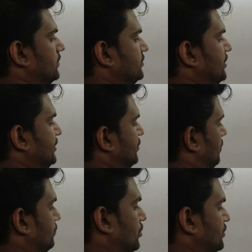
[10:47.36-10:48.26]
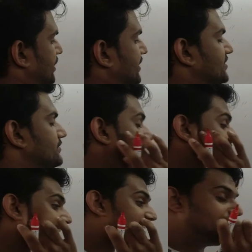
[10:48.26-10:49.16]
genes or more genes, when
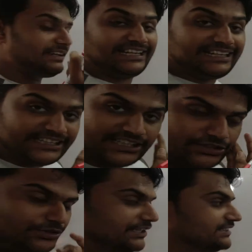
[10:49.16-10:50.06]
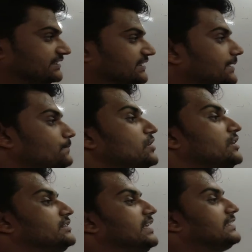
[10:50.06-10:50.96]
they are very near to each other,
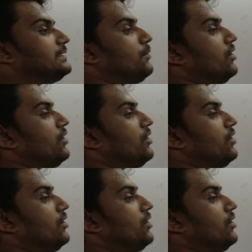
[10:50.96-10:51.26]
the